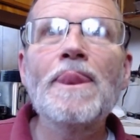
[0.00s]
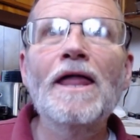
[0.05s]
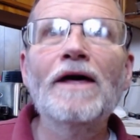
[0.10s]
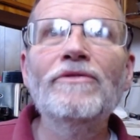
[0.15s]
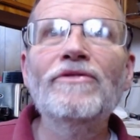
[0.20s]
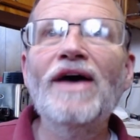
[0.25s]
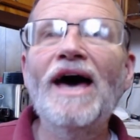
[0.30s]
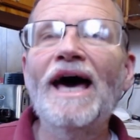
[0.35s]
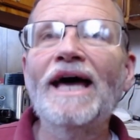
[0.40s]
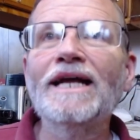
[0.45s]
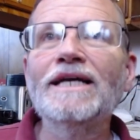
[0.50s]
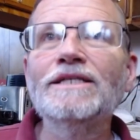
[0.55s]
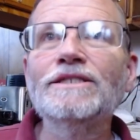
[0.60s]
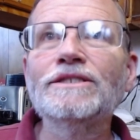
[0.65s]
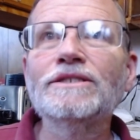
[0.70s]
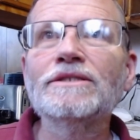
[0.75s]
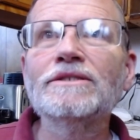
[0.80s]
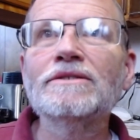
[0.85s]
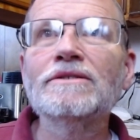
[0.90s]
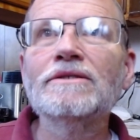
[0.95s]
that
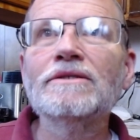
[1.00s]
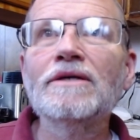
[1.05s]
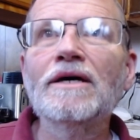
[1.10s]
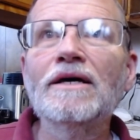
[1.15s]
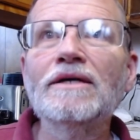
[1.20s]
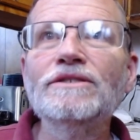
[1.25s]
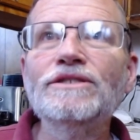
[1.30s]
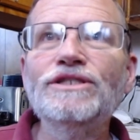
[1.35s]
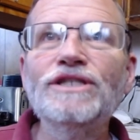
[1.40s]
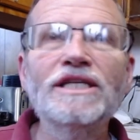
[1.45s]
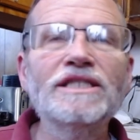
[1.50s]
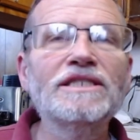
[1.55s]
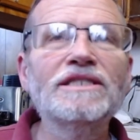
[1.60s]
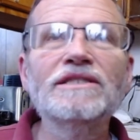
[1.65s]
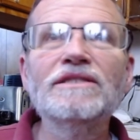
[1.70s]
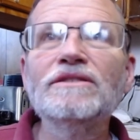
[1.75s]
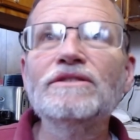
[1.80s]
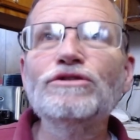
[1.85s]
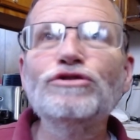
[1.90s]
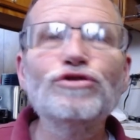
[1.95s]
is just
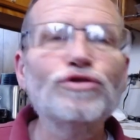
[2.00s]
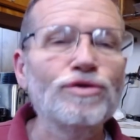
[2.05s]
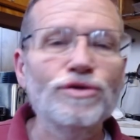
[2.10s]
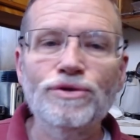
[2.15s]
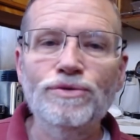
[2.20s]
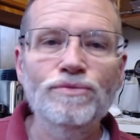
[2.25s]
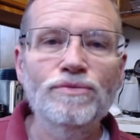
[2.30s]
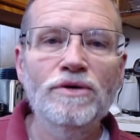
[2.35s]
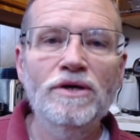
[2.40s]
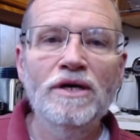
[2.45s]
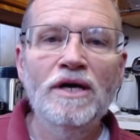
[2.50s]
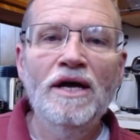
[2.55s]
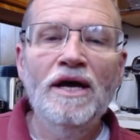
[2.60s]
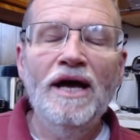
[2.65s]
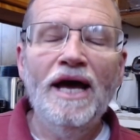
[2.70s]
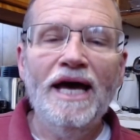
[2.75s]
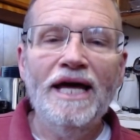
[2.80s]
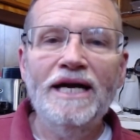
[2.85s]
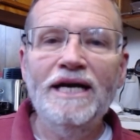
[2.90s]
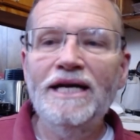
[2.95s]
true.
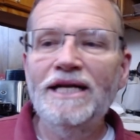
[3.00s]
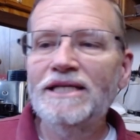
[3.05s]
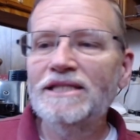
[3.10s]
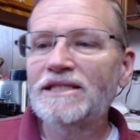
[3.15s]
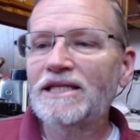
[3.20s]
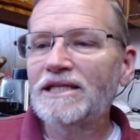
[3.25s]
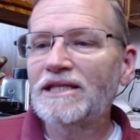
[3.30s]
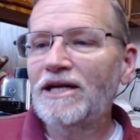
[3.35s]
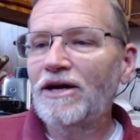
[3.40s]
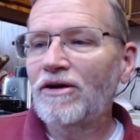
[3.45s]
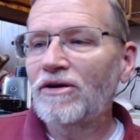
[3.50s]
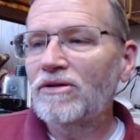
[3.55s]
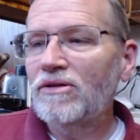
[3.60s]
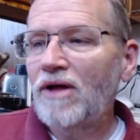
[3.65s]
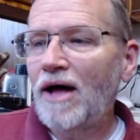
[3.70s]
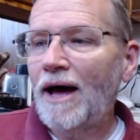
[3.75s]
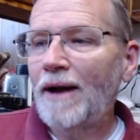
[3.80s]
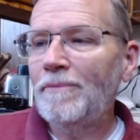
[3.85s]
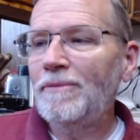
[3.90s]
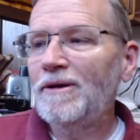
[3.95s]
And it is that there are a
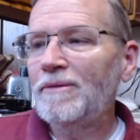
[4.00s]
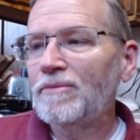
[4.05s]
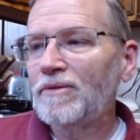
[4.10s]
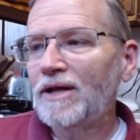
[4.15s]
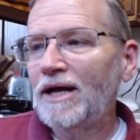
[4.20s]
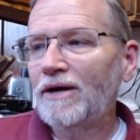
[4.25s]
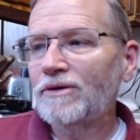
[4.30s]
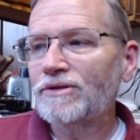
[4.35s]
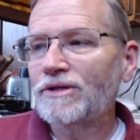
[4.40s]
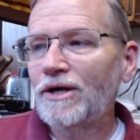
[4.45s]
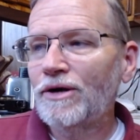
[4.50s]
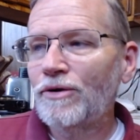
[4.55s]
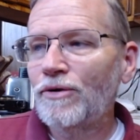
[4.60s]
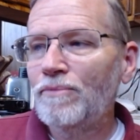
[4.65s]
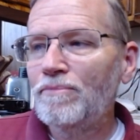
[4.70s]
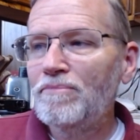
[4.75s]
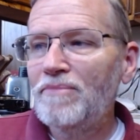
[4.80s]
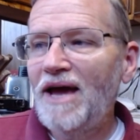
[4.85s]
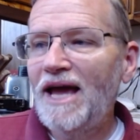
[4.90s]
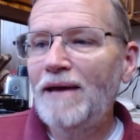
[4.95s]
lot of people out there who
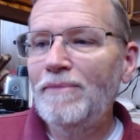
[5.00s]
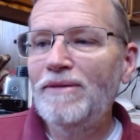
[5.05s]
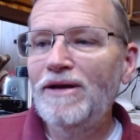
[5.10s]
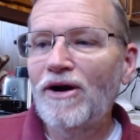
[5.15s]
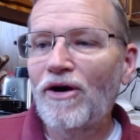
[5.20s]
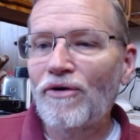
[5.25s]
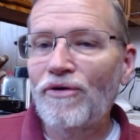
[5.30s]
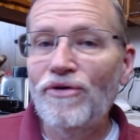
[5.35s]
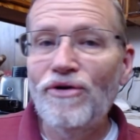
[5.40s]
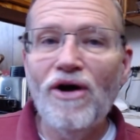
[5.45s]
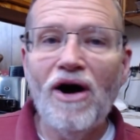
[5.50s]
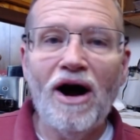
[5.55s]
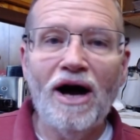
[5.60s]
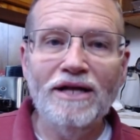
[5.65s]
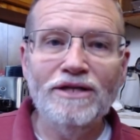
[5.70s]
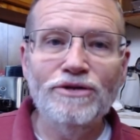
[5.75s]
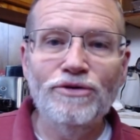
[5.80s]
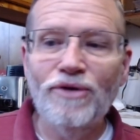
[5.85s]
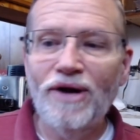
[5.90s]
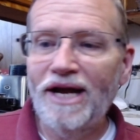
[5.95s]
maybe are
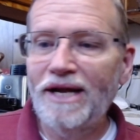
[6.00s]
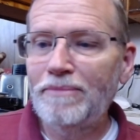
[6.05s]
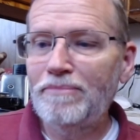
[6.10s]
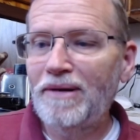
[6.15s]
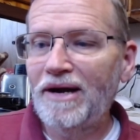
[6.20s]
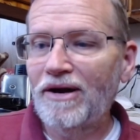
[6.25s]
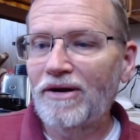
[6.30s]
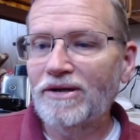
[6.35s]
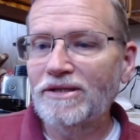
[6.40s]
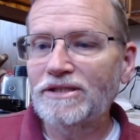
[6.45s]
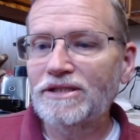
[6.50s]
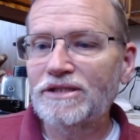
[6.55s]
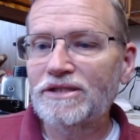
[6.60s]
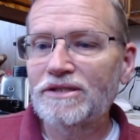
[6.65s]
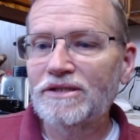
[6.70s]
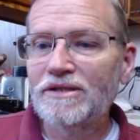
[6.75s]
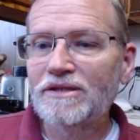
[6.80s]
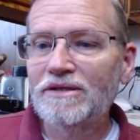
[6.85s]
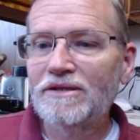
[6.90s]
not great parents.